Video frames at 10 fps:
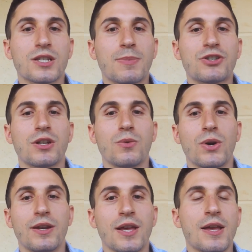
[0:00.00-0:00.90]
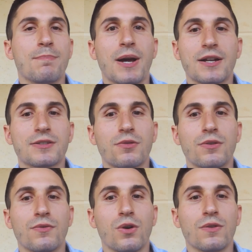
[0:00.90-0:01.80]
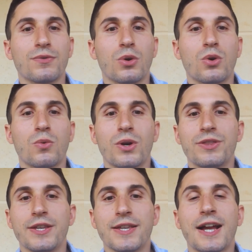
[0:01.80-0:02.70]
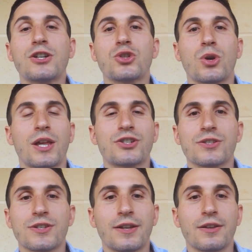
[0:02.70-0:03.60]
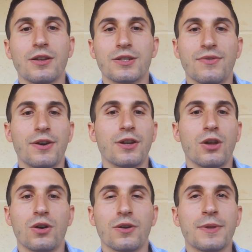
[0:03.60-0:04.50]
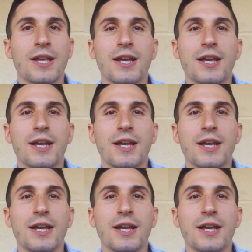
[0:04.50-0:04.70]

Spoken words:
especially when banks are involved or when the cash to collection cycle is very long.